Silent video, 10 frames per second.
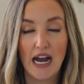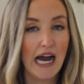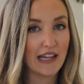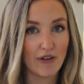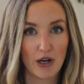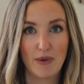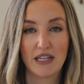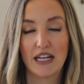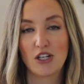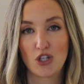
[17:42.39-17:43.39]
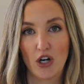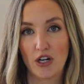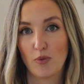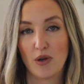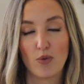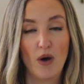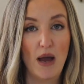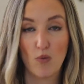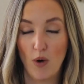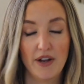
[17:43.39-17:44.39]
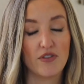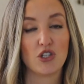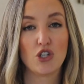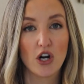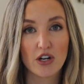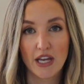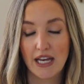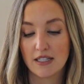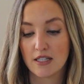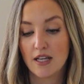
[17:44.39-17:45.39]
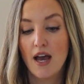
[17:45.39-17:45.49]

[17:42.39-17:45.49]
I highly recommend getting started with one of the starter kits.